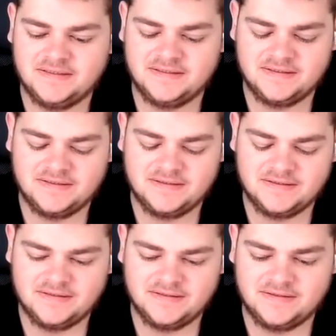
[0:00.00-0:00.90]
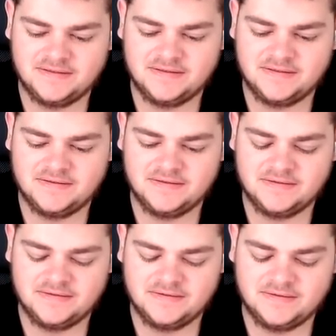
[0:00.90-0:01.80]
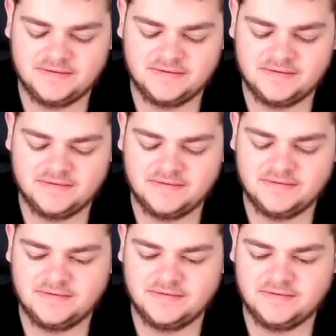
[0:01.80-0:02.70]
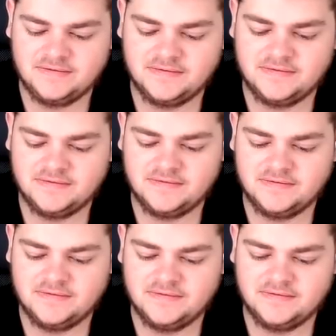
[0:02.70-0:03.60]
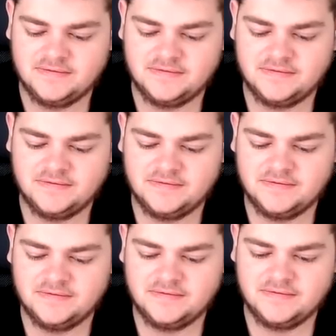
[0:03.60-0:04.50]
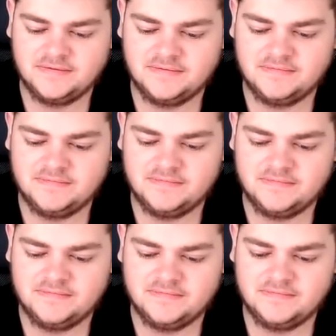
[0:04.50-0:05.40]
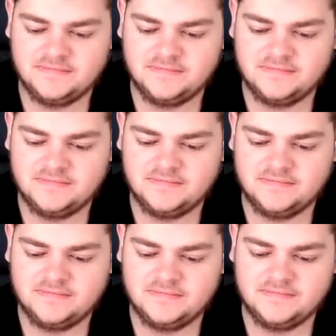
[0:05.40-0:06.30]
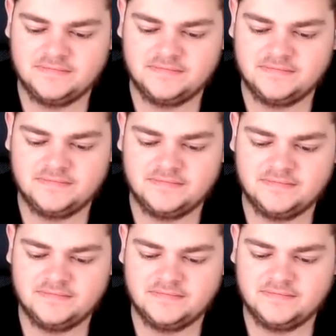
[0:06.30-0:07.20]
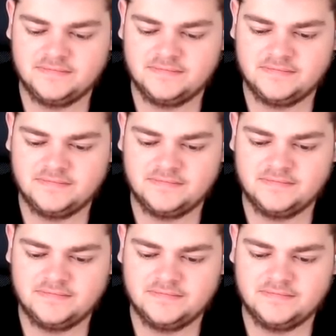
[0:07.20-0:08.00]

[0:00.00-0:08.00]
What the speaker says: This person isn't speaking.